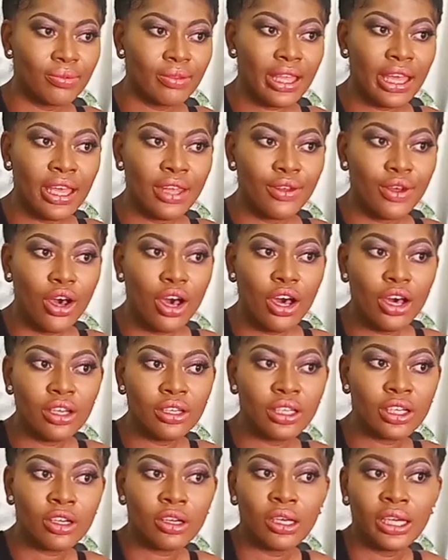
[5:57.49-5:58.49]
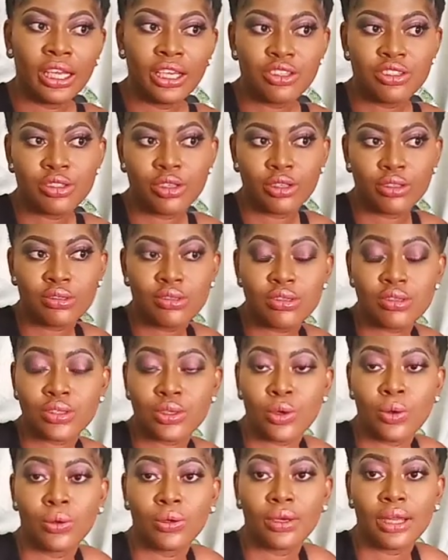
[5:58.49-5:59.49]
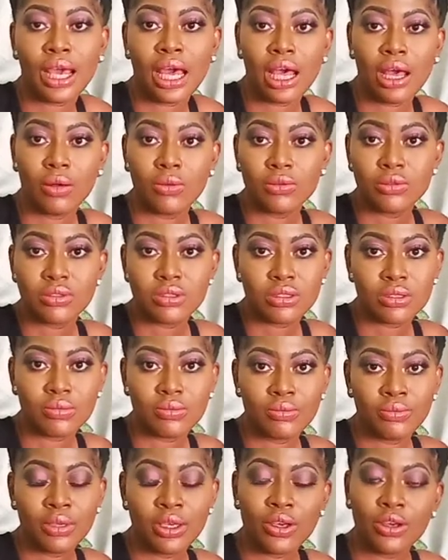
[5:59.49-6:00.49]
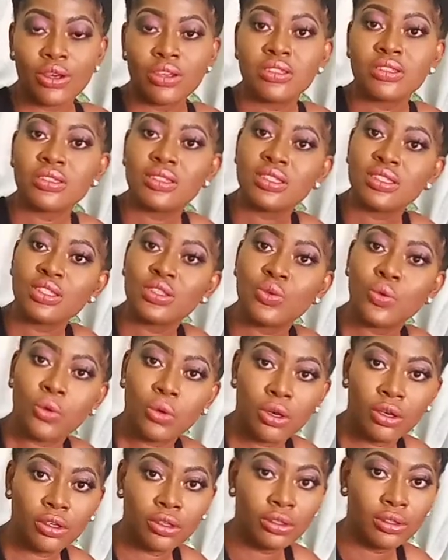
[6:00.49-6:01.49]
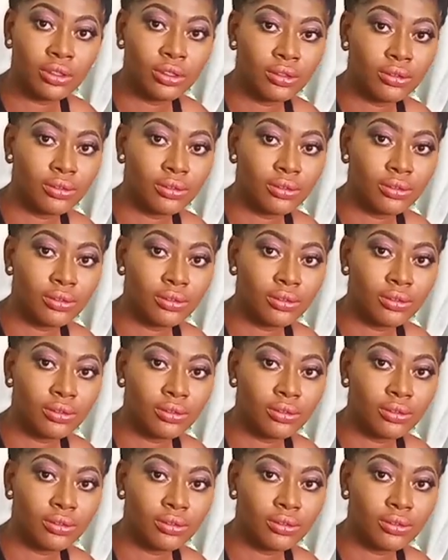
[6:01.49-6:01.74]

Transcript: then all the collections sold out because CeeC won